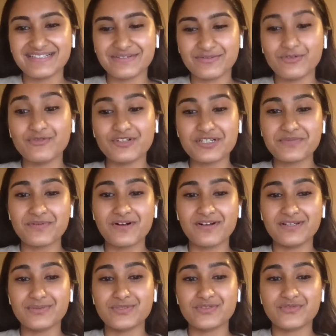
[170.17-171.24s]
Well, first of all,
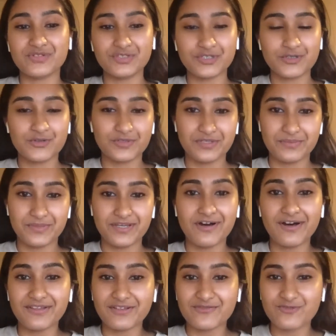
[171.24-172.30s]
it was really cool to be on that